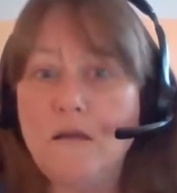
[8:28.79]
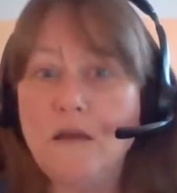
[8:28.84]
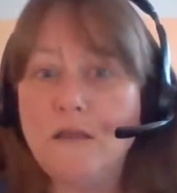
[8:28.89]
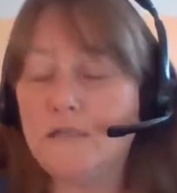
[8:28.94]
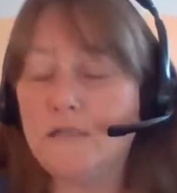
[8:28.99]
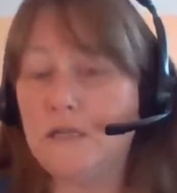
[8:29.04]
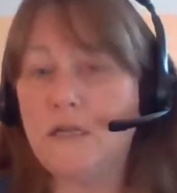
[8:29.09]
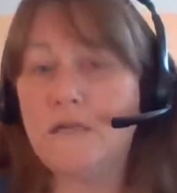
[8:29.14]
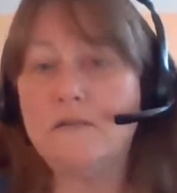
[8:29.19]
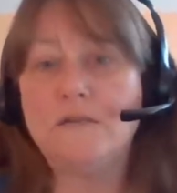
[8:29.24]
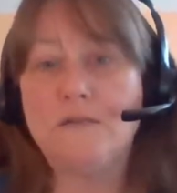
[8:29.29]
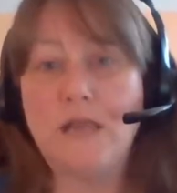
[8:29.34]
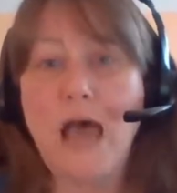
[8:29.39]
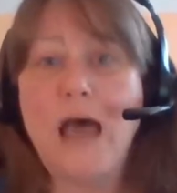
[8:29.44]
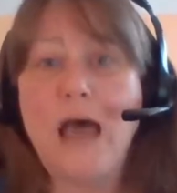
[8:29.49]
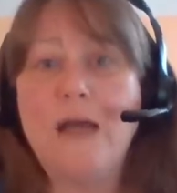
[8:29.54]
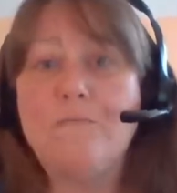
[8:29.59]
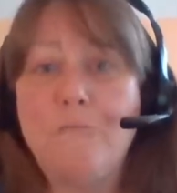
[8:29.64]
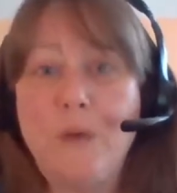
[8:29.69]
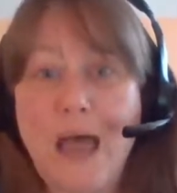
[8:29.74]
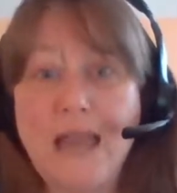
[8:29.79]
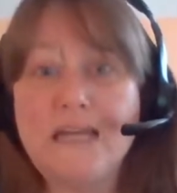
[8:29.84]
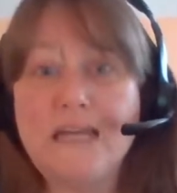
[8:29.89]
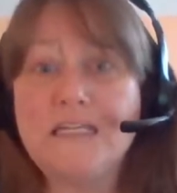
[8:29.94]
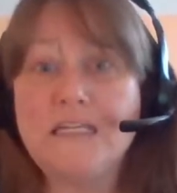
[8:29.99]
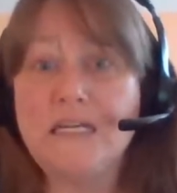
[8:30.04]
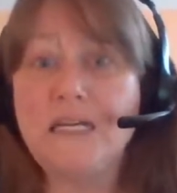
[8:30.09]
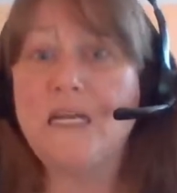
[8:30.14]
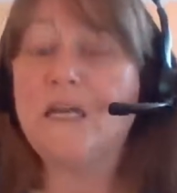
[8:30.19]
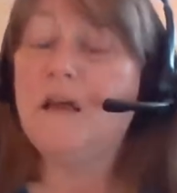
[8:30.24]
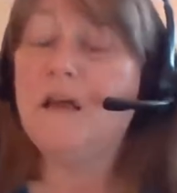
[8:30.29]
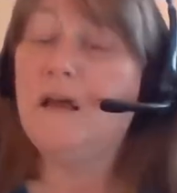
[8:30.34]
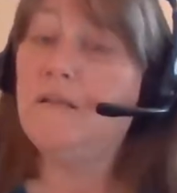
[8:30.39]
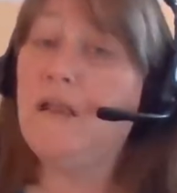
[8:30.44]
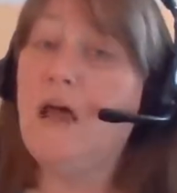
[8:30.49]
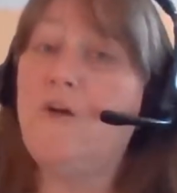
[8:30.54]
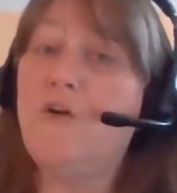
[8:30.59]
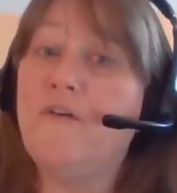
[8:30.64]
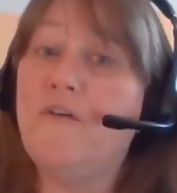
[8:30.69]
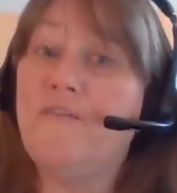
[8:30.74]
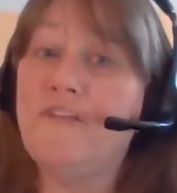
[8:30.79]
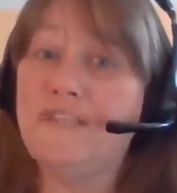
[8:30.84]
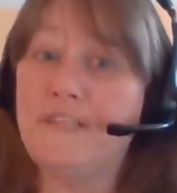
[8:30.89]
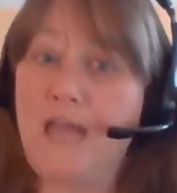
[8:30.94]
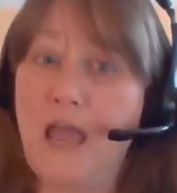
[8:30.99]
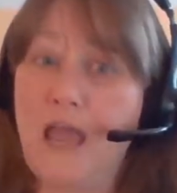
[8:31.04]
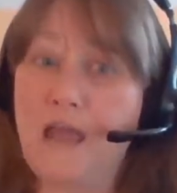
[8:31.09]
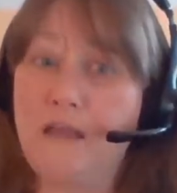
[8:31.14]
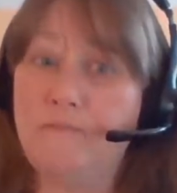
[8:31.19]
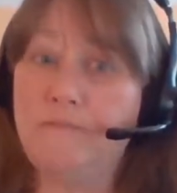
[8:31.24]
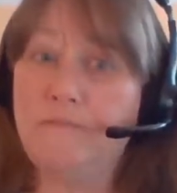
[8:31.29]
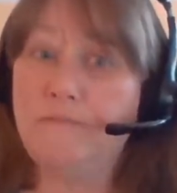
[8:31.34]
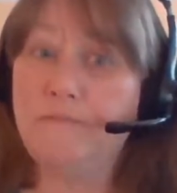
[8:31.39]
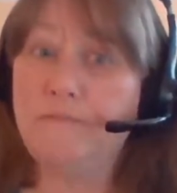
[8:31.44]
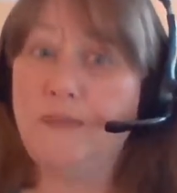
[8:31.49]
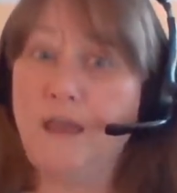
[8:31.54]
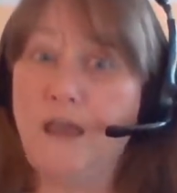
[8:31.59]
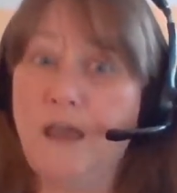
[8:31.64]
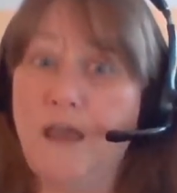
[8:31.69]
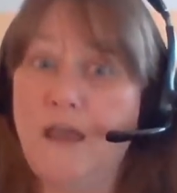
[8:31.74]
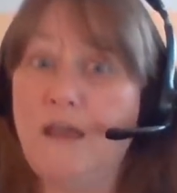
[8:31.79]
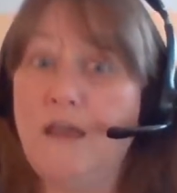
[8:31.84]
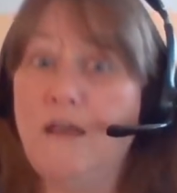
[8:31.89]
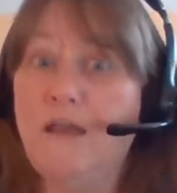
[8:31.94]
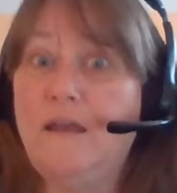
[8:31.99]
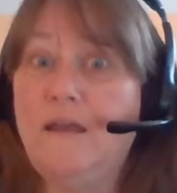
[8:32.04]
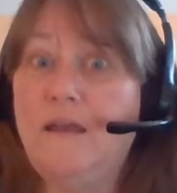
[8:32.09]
it's non-binding letter of intent. Okay.